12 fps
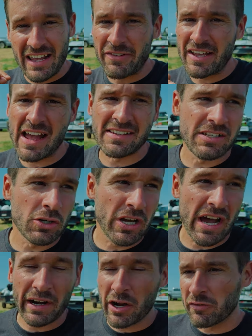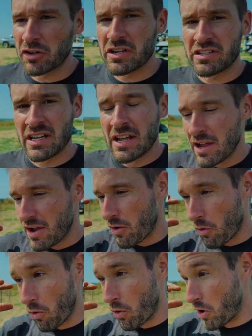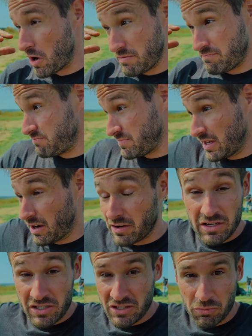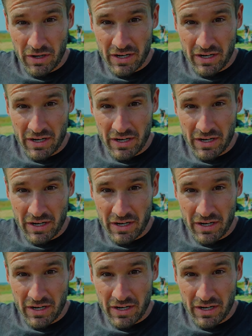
If you guys do cutovers or you know you just want